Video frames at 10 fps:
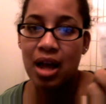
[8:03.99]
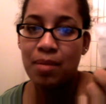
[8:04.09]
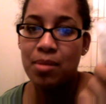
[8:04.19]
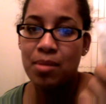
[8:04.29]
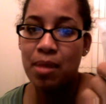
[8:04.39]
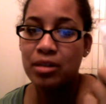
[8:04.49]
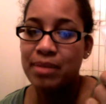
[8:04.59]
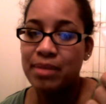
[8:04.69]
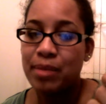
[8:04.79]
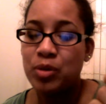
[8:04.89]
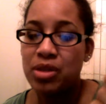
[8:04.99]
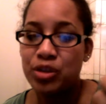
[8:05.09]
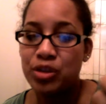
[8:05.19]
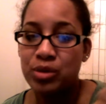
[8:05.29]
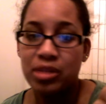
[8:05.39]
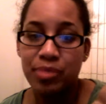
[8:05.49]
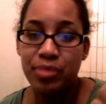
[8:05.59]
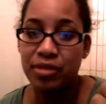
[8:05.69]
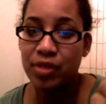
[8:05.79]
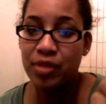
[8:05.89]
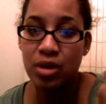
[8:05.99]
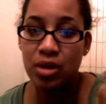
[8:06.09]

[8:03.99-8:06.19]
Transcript: been bouncing back between this one and the Benefit one,